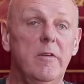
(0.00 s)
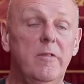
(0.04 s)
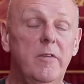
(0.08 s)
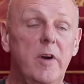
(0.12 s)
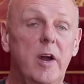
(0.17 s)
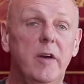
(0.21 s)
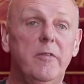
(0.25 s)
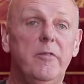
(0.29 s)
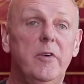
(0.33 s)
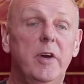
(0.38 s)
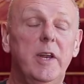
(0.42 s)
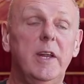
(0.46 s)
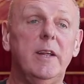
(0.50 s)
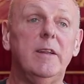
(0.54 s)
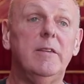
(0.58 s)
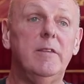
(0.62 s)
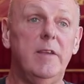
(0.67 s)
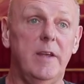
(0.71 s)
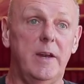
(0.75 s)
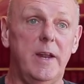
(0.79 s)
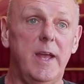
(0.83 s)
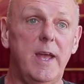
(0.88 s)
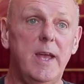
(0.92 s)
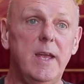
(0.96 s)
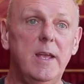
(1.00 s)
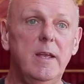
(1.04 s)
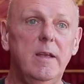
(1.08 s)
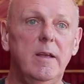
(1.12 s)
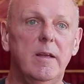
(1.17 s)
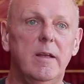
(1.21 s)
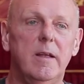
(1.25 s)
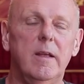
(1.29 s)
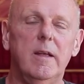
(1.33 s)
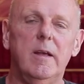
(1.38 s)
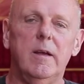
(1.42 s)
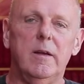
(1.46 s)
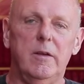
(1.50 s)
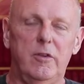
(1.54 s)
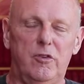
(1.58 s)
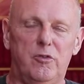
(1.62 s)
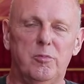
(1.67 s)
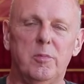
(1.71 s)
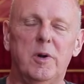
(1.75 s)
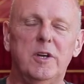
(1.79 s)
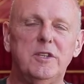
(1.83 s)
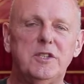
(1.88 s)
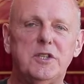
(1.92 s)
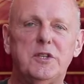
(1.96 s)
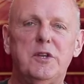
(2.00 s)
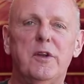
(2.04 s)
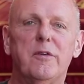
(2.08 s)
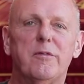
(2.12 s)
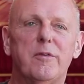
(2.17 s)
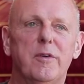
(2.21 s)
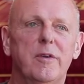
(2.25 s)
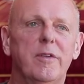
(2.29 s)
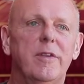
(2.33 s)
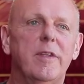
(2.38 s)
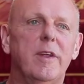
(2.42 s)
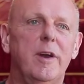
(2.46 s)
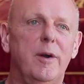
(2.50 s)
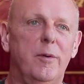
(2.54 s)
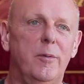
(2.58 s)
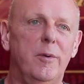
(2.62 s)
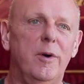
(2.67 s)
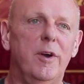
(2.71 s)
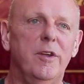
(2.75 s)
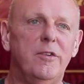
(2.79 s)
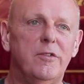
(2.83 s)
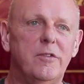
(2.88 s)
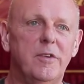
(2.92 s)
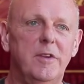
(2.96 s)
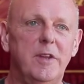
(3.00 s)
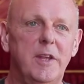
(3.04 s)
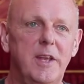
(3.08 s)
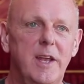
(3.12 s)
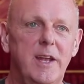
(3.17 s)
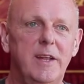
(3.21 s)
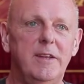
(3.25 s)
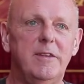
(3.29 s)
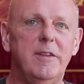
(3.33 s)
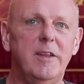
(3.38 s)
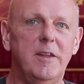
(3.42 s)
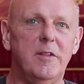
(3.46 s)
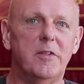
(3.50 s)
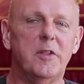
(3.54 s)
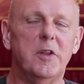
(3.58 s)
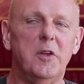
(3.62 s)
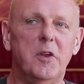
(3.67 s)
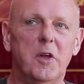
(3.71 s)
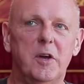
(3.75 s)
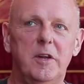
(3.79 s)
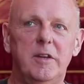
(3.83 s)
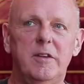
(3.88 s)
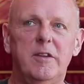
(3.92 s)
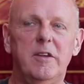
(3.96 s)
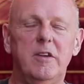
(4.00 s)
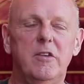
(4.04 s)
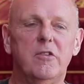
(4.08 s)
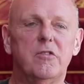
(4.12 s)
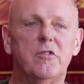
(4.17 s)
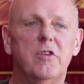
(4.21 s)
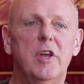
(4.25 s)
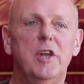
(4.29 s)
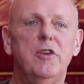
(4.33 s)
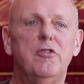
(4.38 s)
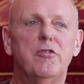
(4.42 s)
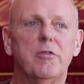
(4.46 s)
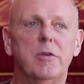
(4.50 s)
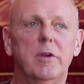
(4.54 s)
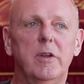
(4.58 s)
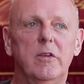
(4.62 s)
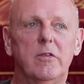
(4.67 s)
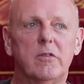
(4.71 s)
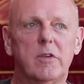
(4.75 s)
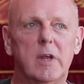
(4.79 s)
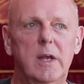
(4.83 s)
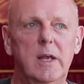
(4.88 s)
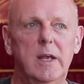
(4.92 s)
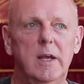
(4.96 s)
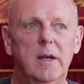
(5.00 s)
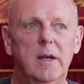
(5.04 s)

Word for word: Firefighting today is much different than it was in the 18th and 19th centuries.